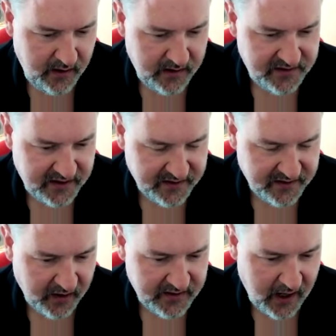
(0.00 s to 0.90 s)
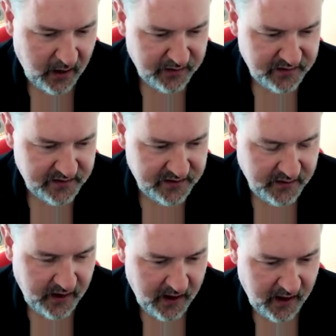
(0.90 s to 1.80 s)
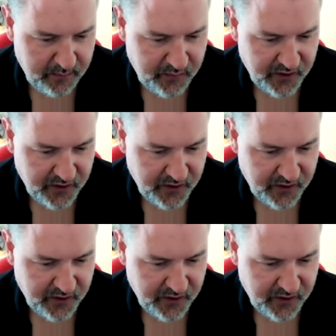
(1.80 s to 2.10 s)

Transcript: in seaside towns um,